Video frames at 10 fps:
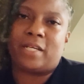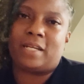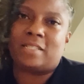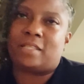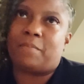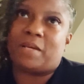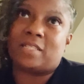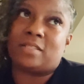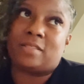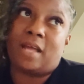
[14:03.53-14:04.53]
That's it,
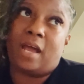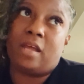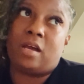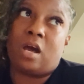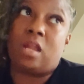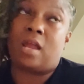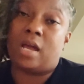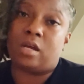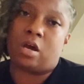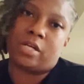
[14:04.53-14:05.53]
because it's not a lot
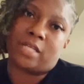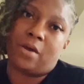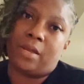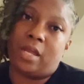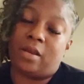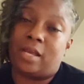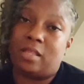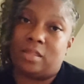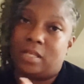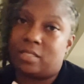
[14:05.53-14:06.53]
of cars out here
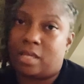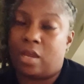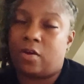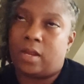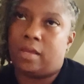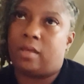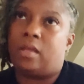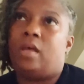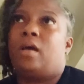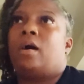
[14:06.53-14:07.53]
in this area,
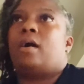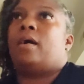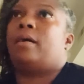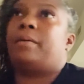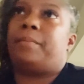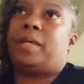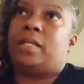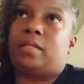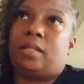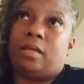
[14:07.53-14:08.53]
in
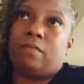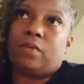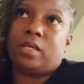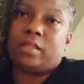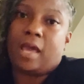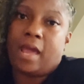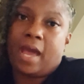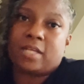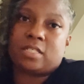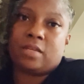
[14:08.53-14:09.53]
the DMV, that
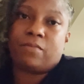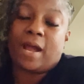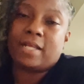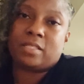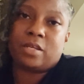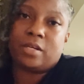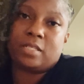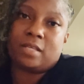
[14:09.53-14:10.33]
actually rides 30s.